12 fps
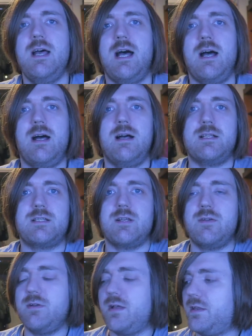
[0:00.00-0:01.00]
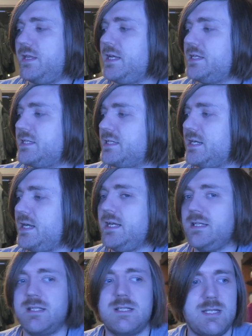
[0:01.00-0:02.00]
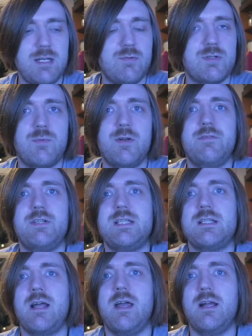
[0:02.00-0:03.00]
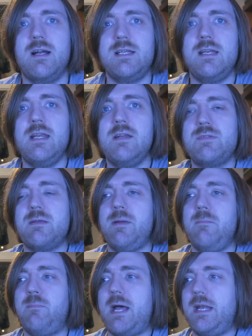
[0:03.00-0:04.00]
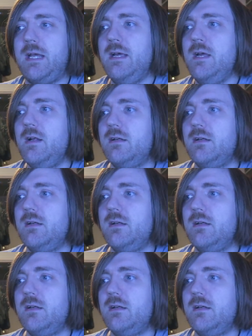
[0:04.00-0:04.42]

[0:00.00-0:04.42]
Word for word: Uh, so this is the sequel to One of Us Is Lying. I did think it was a bit better.